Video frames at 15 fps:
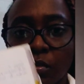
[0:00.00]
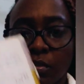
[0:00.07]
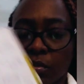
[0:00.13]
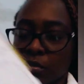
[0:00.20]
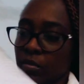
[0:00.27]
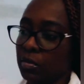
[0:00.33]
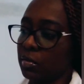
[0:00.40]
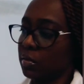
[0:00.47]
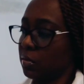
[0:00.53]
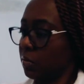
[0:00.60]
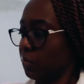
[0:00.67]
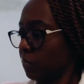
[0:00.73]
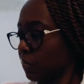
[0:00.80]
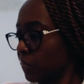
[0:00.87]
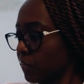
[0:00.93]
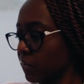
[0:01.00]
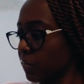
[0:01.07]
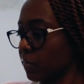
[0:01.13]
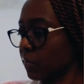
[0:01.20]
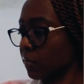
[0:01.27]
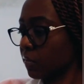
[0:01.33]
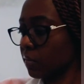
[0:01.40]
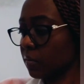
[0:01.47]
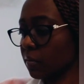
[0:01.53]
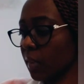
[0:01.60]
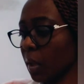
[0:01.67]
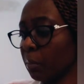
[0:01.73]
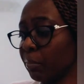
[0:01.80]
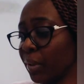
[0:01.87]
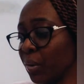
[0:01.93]
uh,
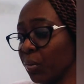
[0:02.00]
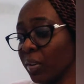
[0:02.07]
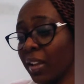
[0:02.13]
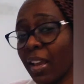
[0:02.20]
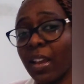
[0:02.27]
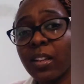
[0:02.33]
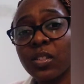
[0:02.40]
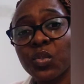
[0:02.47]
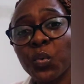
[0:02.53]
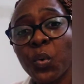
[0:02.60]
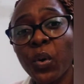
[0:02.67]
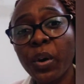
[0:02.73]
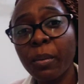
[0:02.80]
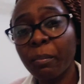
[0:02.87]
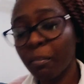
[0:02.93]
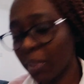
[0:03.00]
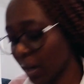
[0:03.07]
Bill Gates, Warren